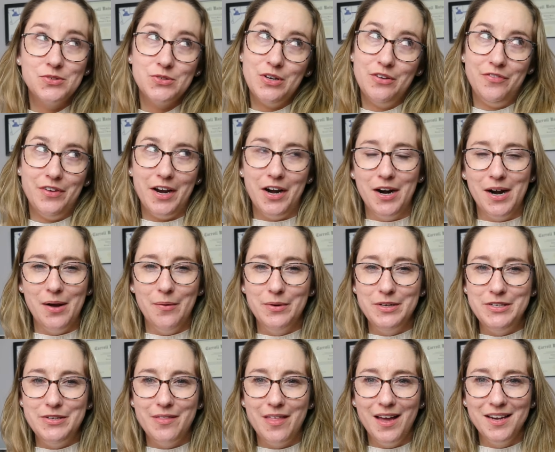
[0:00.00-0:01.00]
So I figured I
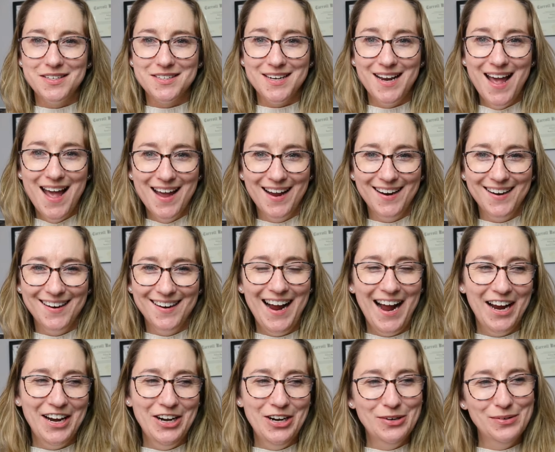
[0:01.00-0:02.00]
would do that today.
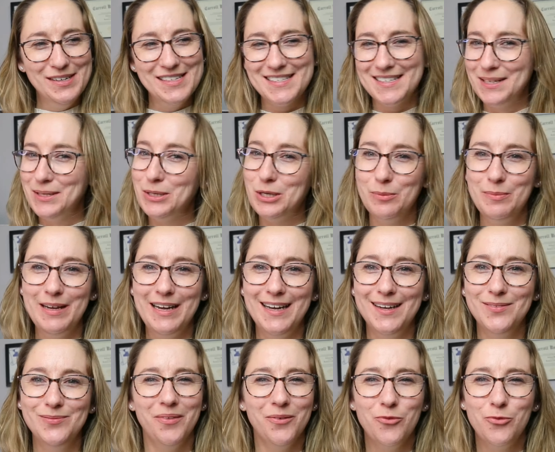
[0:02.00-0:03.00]
I know it's a little
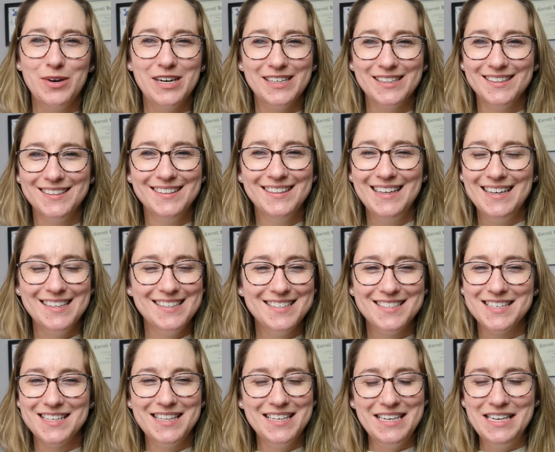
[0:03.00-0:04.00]
bit weird
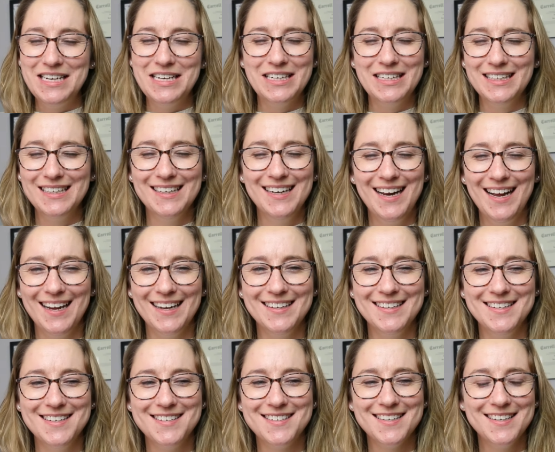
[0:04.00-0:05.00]
into the year,
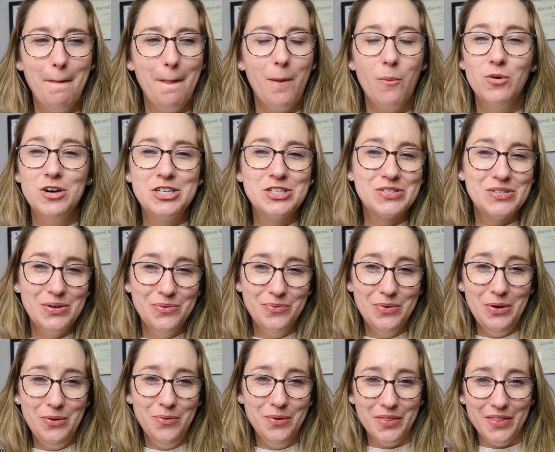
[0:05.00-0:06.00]
and we're just gonna
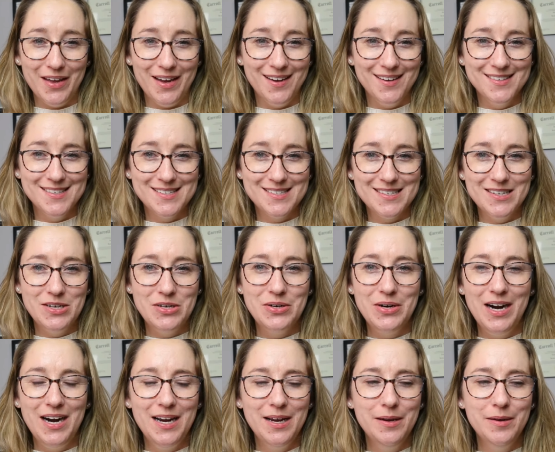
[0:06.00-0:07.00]
roll with it. So
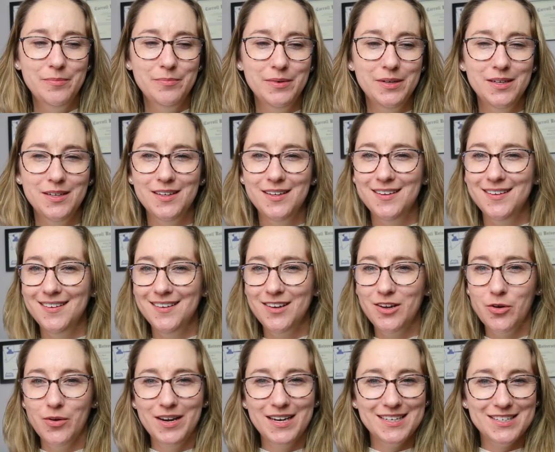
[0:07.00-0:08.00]
I'm
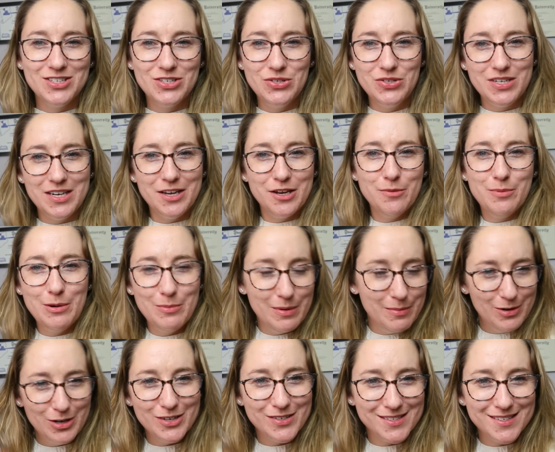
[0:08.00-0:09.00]
going to tell you about
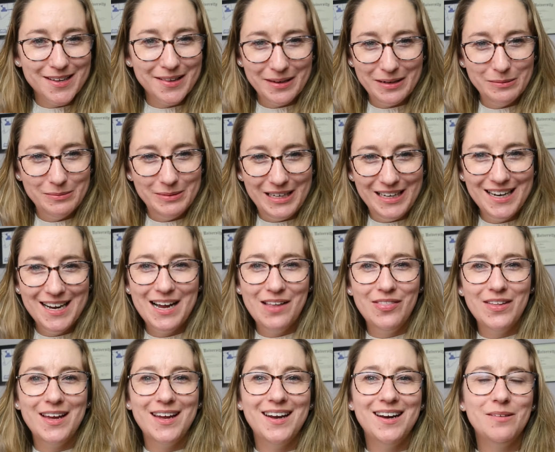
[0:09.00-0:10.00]
my books a little bit,
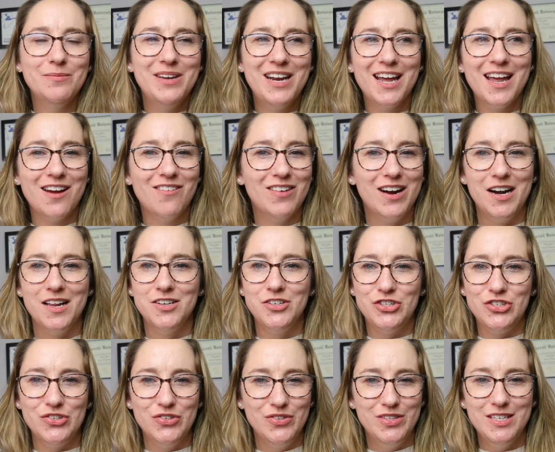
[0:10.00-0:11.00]
and then I'm gonna get right
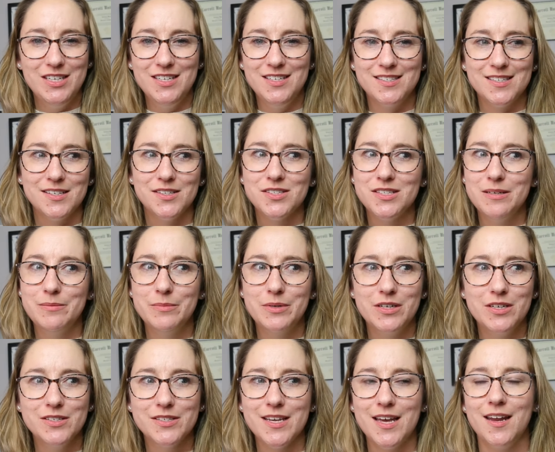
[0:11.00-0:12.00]
into the sales
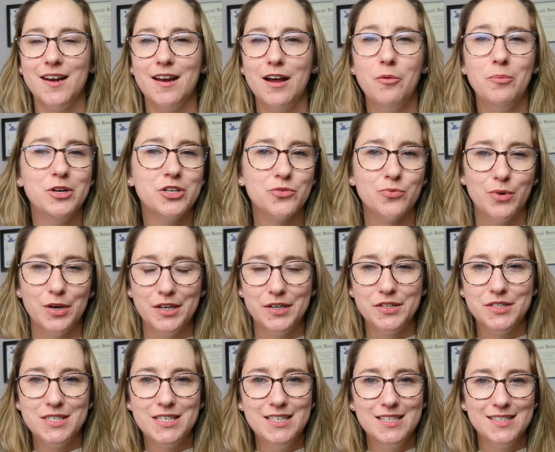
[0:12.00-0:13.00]
numbers and how much
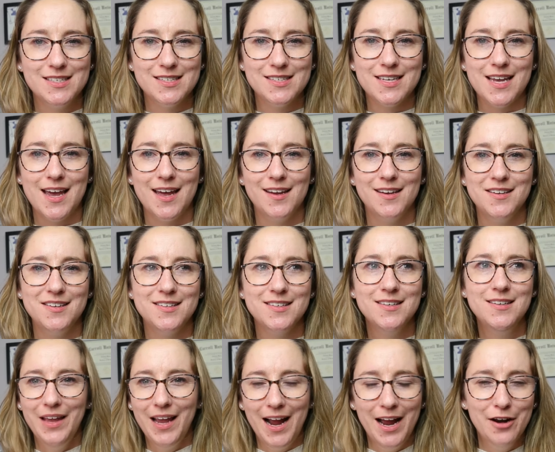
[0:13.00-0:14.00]
royalties, and
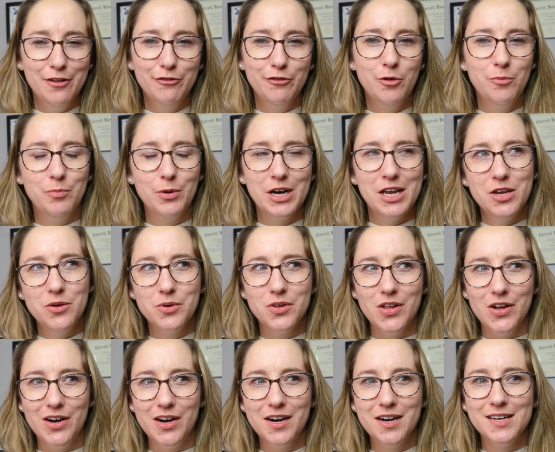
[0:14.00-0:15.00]
kind of bring you
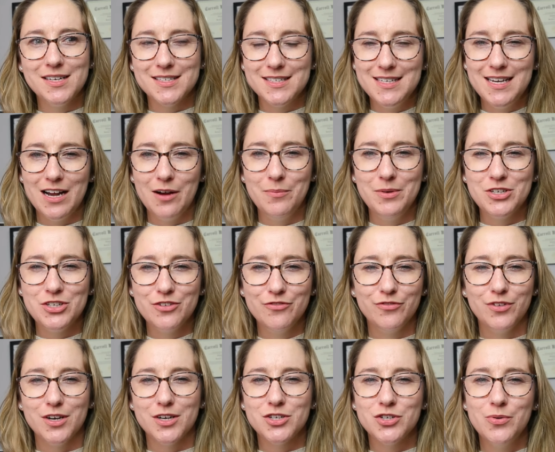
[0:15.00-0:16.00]
along to see how much it
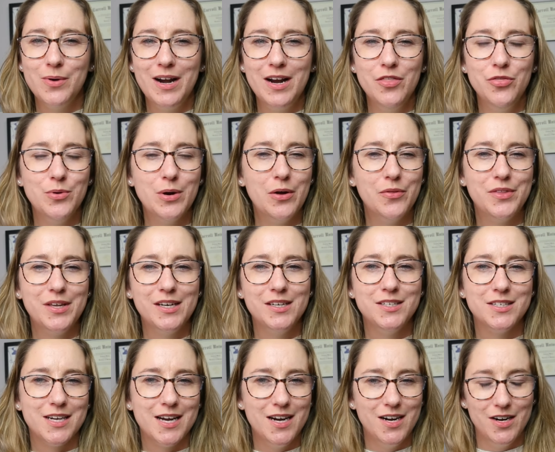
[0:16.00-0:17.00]
fluctuated throughout the
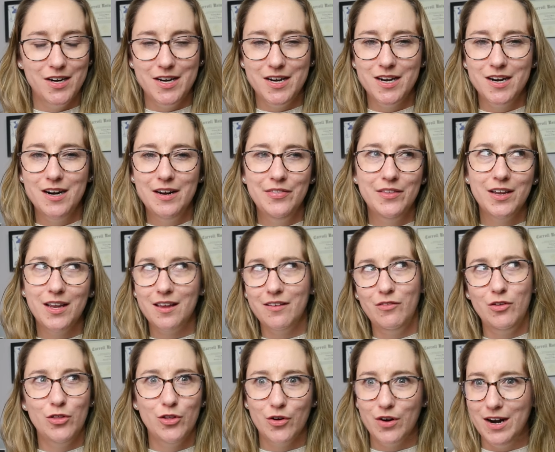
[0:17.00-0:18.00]
entire year, and then
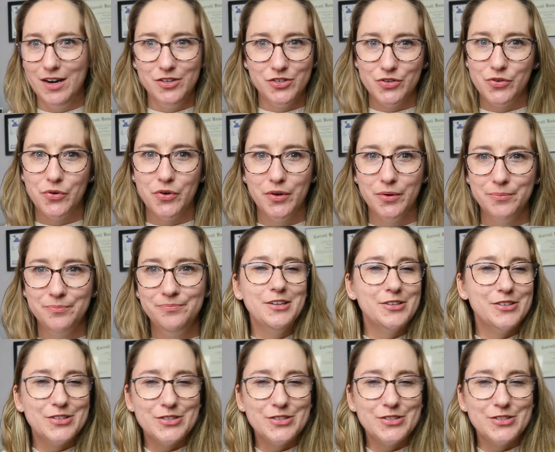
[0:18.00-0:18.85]
give you the grand total.